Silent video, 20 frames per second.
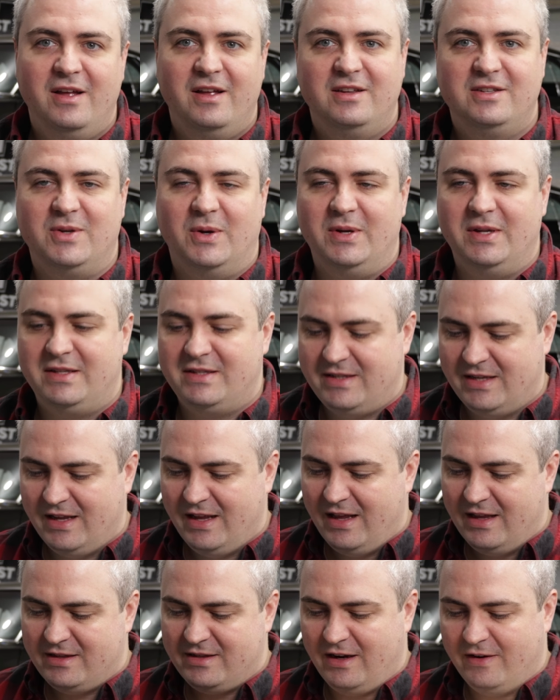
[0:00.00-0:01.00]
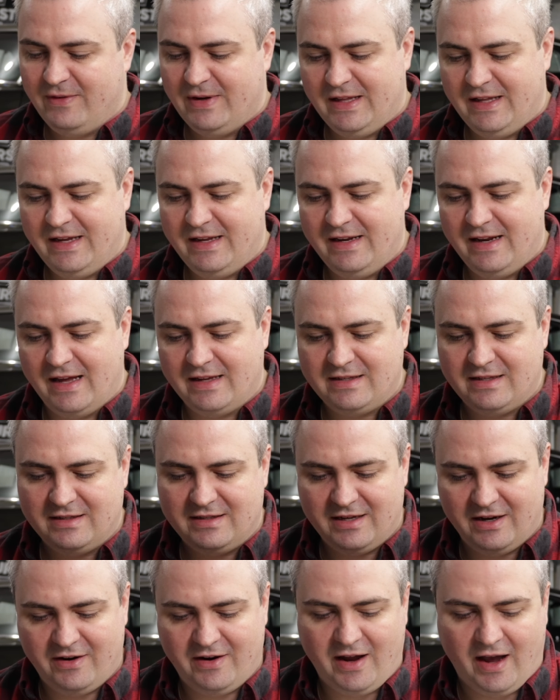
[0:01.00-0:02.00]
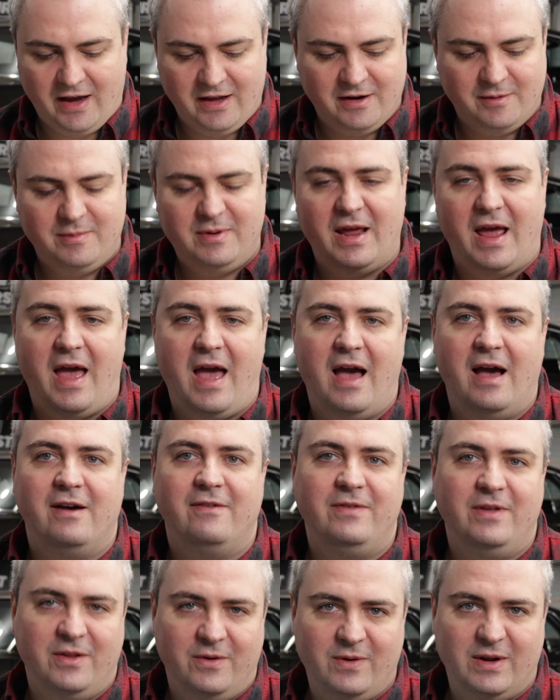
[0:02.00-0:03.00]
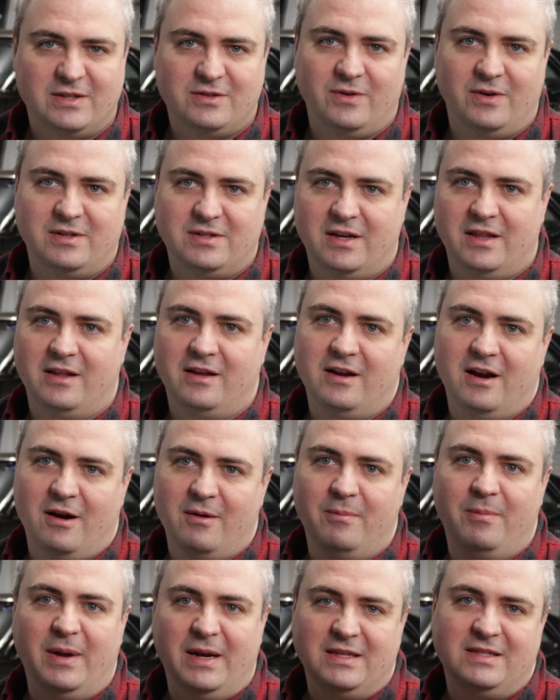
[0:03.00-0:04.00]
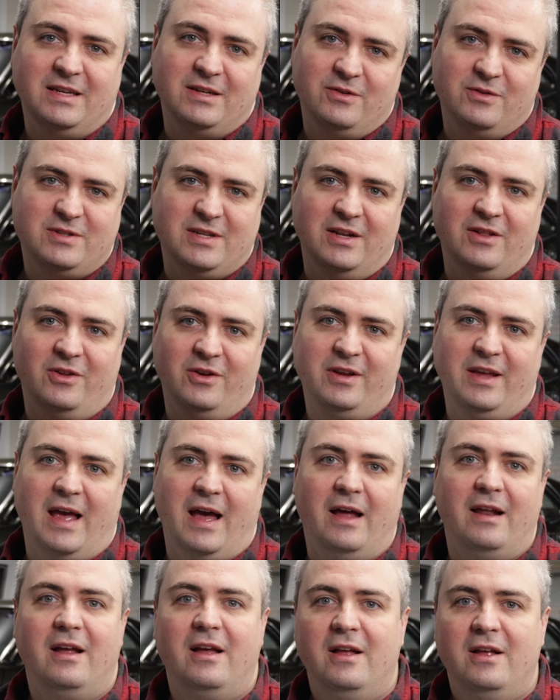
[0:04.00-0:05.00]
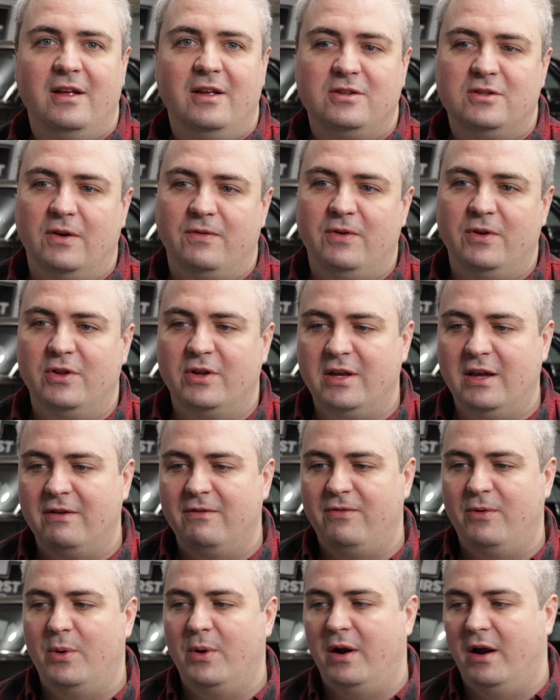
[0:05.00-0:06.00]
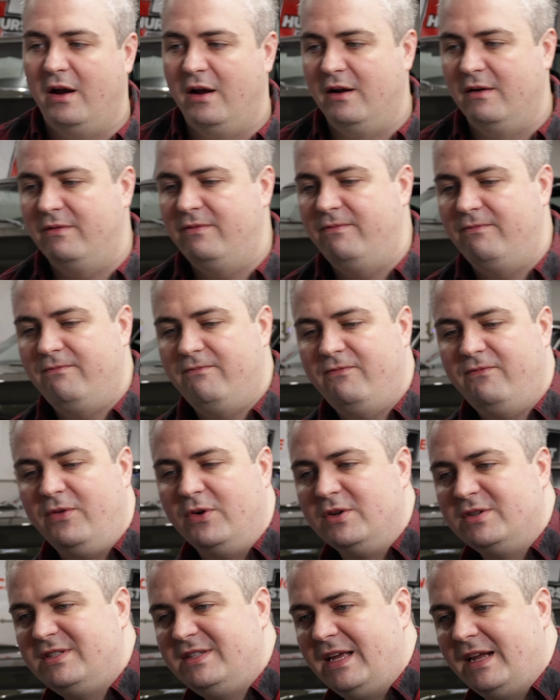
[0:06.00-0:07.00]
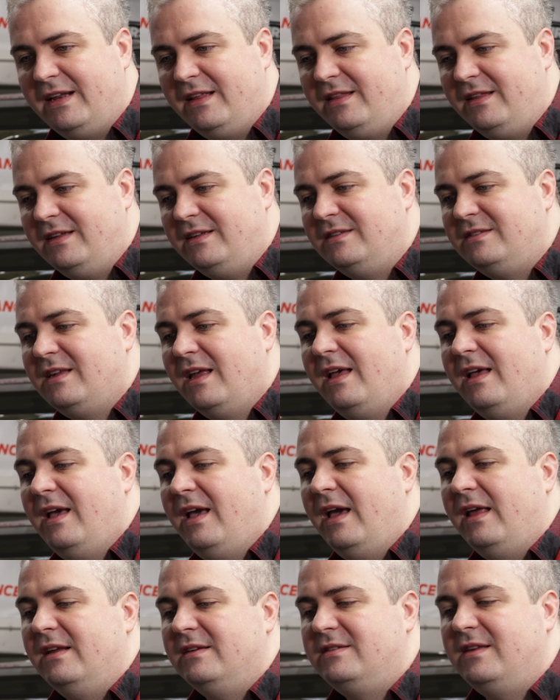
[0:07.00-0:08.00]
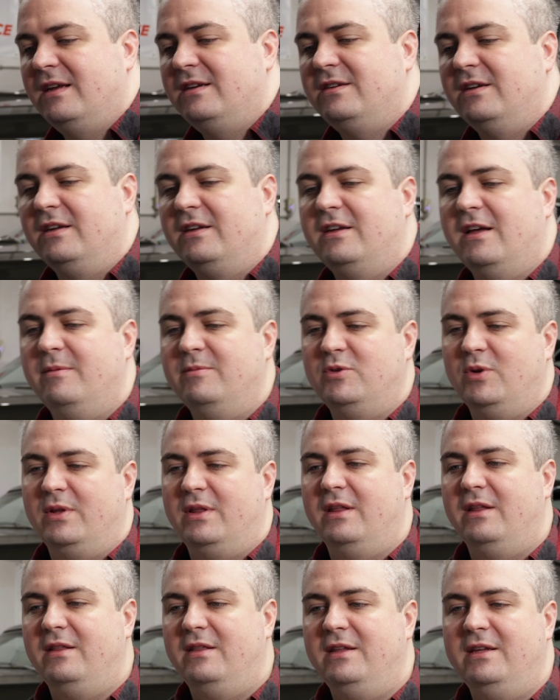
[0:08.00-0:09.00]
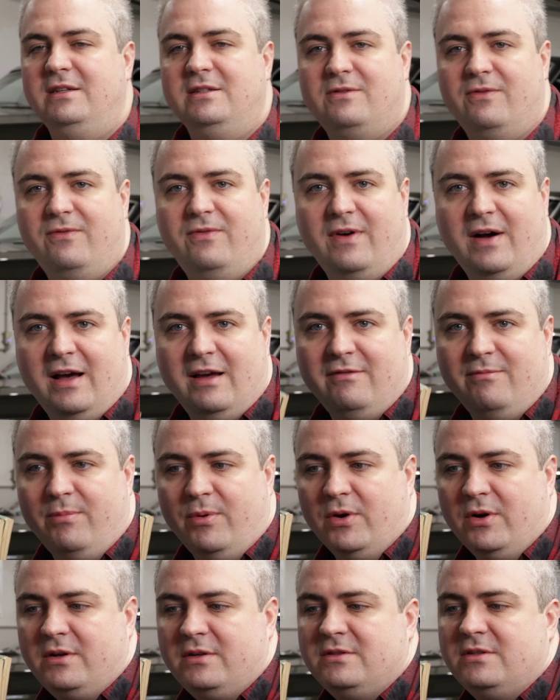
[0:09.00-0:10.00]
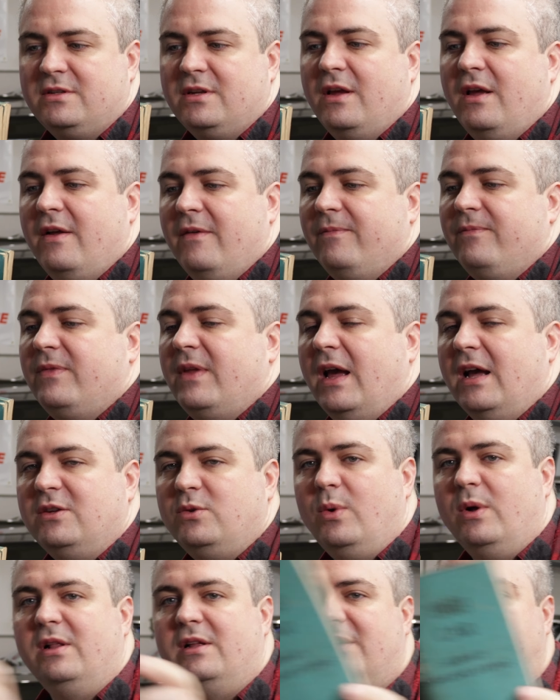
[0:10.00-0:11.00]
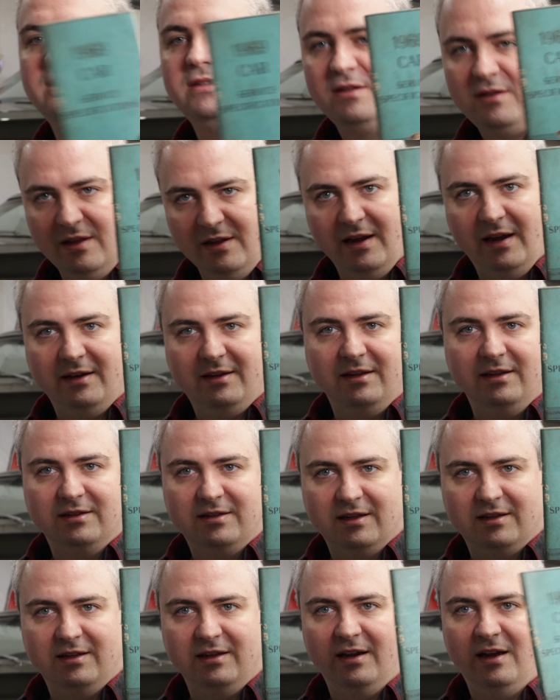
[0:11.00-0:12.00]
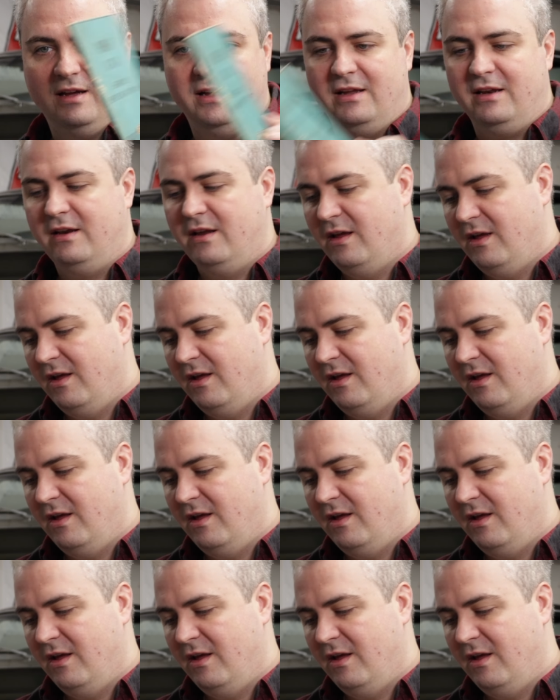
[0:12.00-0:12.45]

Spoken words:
So it's not really a necessary item to have in the restoration of the car, but it's interesting to look at. So if you're looking for a full set of these, it essentially comes with these 5 books, as well as the 1969